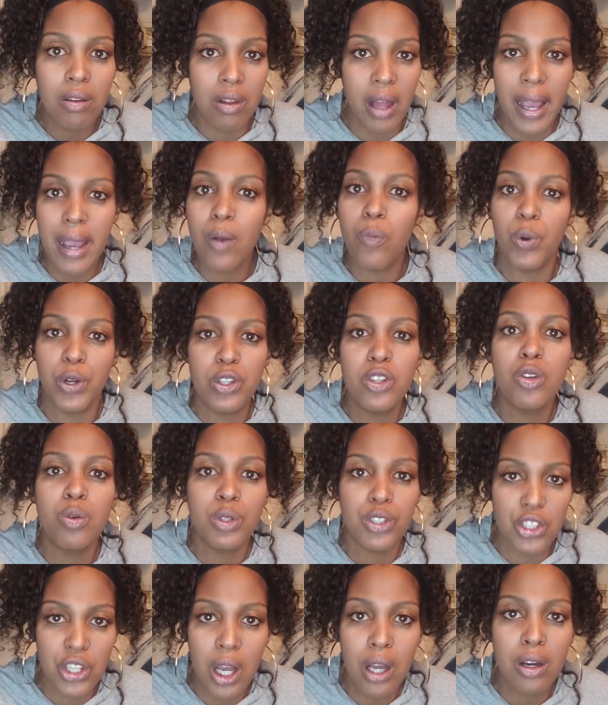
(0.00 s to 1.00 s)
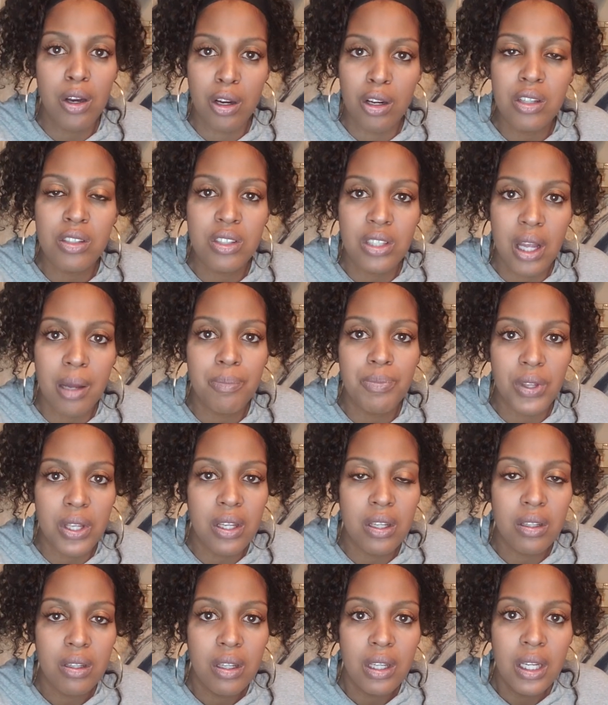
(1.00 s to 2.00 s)
like, when you was younger or
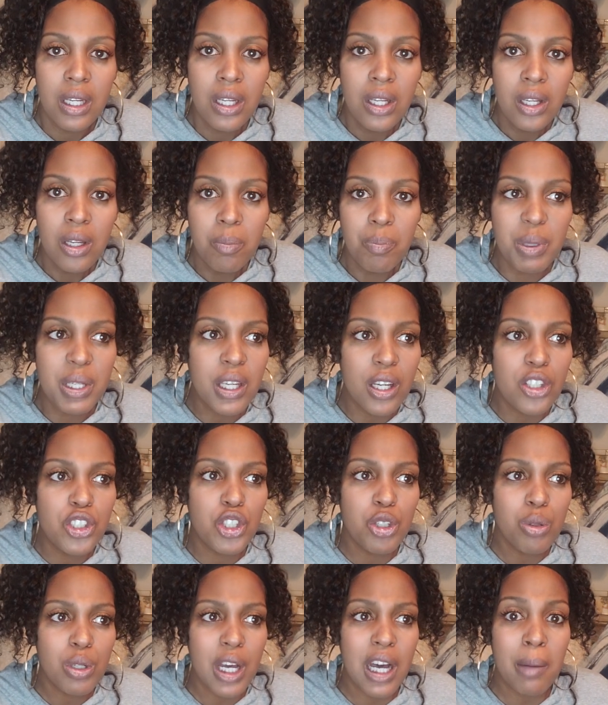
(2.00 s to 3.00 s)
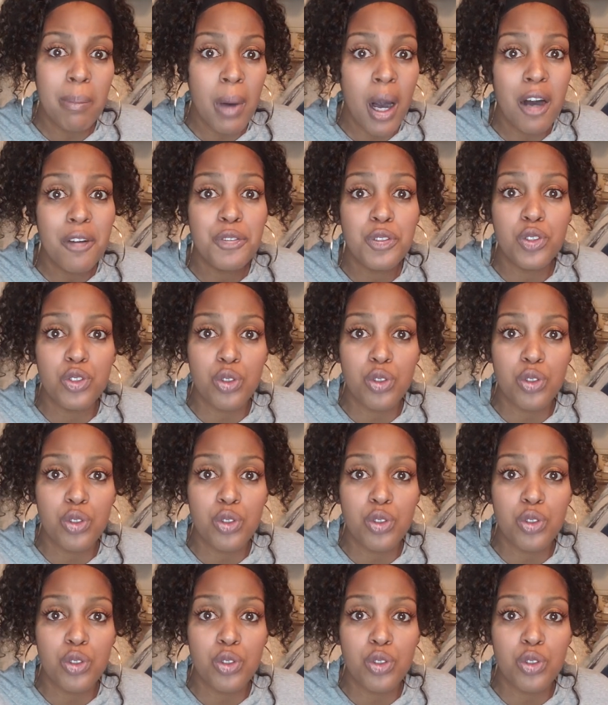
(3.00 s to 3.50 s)
something. Because you come off